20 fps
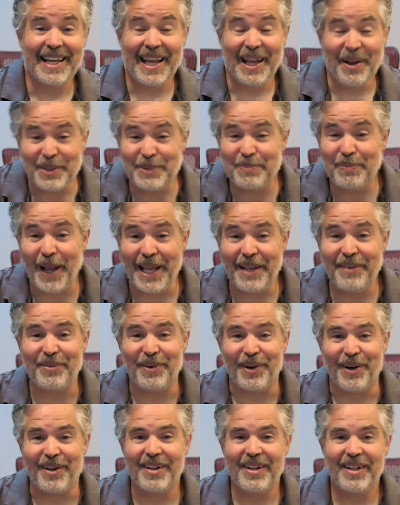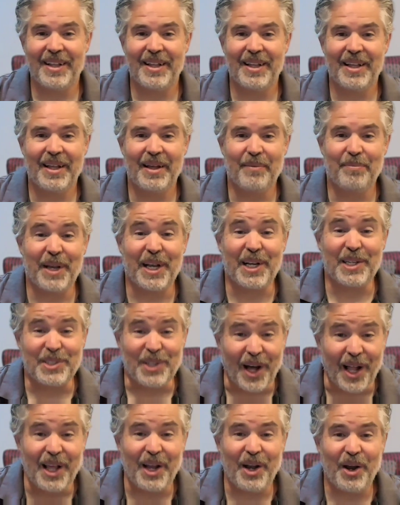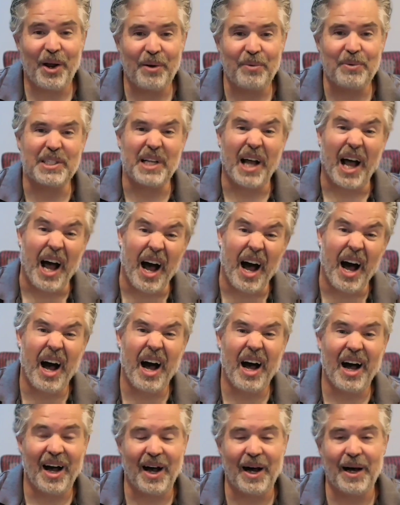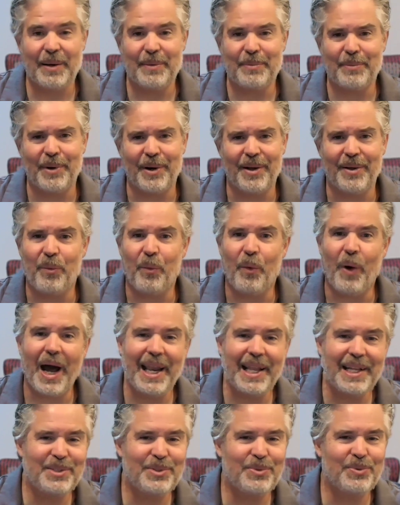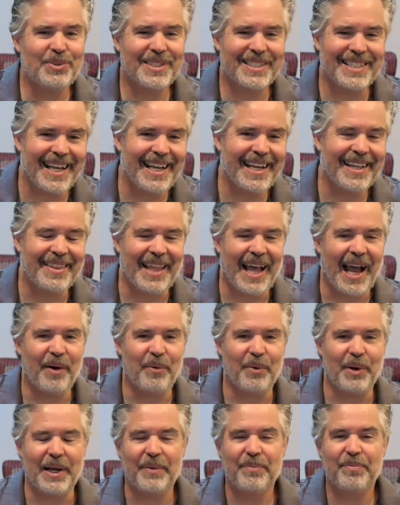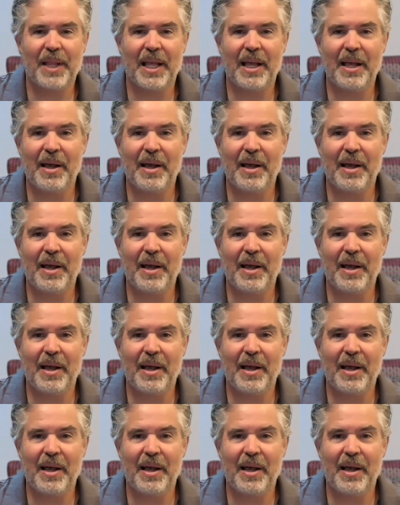It was painful because all I heard was, why did you say it that way?